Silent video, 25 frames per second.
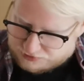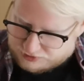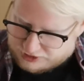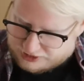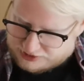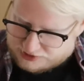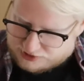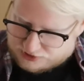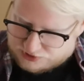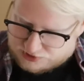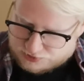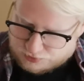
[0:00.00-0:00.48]

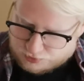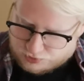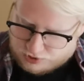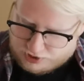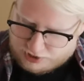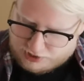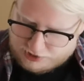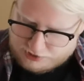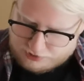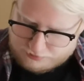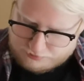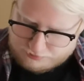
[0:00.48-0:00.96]
friends
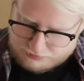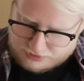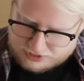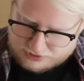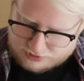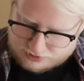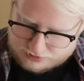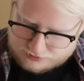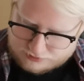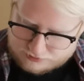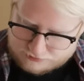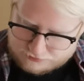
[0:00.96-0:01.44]
Wylam
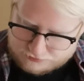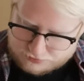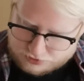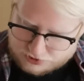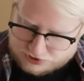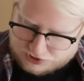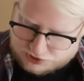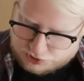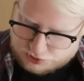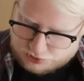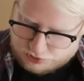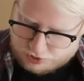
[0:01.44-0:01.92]
for
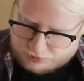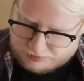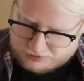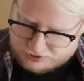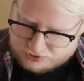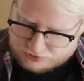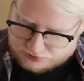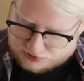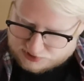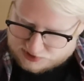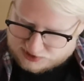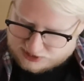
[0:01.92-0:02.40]
this
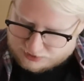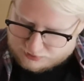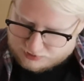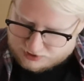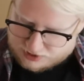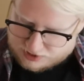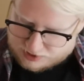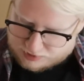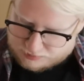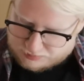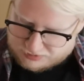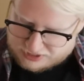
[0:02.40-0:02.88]
tropical sour
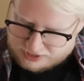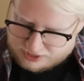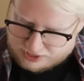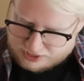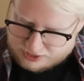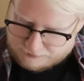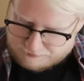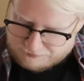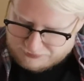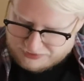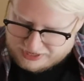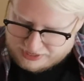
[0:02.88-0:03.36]

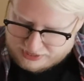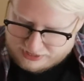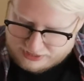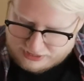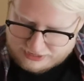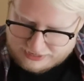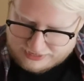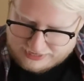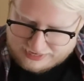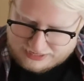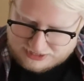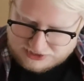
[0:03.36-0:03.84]
IPA,
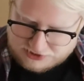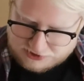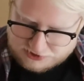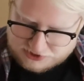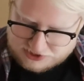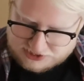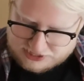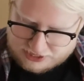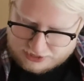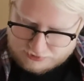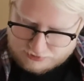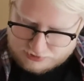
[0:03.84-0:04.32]
kettle
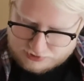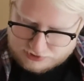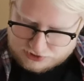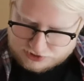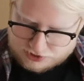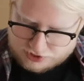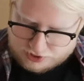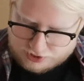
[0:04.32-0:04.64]
soured